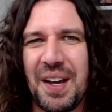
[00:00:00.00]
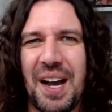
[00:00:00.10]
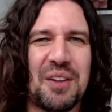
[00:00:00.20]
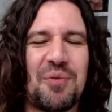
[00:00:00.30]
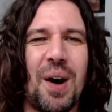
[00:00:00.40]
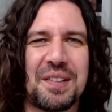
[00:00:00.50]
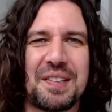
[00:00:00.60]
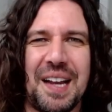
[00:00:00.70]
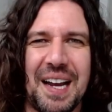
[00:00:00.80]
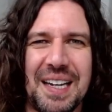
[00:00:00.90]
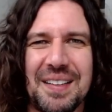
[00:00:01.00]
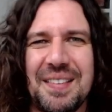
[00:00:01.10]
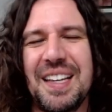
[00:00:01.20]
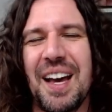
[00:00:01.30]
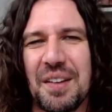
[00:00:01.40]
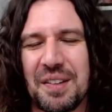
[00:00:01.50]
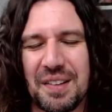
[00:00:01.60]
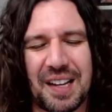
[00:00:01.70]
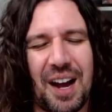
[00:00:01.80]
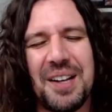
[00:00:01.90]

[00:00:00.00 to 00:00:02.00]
and if one stayed, the other should have stayed.